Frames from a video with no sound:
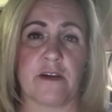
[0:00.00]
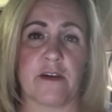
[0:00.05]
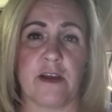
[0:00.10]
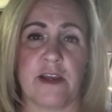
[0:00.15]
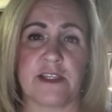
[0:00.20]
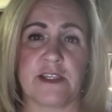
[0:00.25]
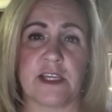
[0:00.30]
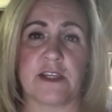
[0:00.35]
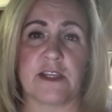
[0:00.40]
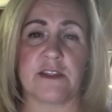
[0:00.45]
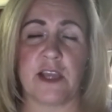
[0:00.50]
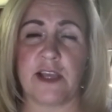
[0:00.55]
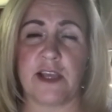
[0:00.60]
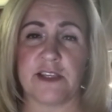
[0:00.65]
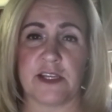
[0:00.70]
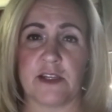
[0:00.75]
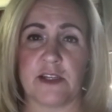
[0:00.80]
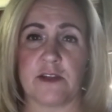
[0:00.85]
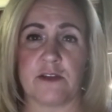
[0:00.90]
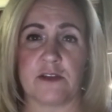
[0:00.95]
Is
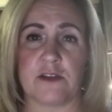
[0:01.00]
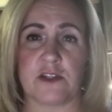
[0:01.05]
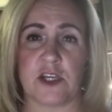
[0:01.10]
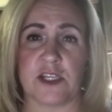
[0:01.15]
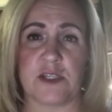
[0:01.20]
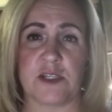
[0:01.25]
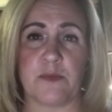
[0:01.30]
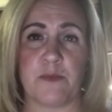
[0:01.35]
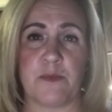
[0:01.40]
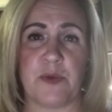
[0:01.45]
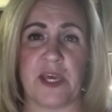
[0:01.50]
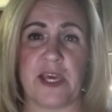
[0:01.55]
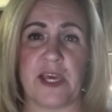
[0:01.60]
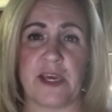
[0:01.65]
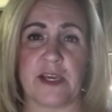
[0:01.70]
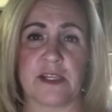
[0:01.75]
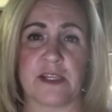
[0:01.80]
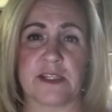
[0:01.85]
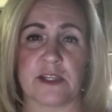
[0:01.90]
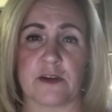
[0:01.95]
it just
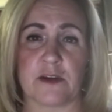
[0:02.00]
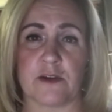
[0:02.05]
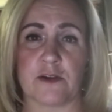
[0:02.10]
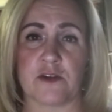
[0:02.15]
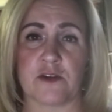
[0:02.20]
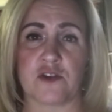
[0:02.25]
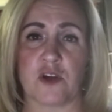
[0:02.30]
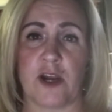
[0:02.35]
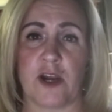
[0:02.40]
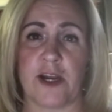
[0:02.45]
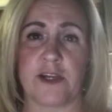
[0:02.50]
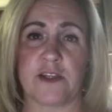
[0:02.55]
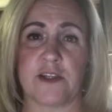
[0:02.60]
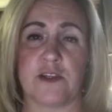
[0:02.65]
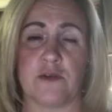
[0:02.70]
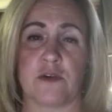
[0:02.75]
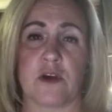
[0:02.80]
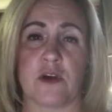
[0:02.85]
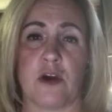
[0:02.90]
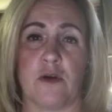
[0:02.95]
beings that are trying
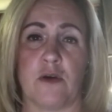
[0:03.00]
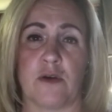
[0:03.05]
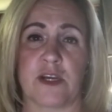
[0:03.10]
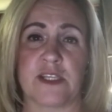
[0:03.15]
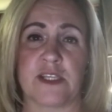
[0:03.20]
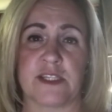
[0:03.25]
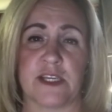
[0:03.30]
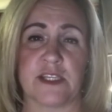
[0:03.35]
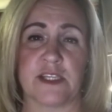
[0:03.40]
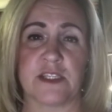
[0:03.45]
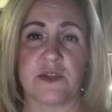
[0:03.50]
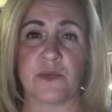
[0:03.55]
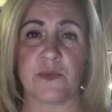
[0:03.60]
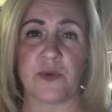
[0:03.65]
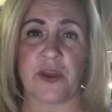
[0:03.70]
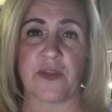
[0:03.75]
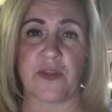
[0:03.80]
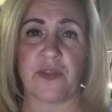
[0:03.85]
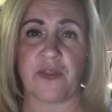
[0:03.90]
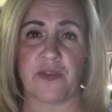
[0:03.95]
to coexist
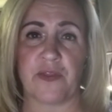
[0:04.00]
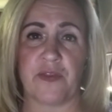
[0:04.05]
with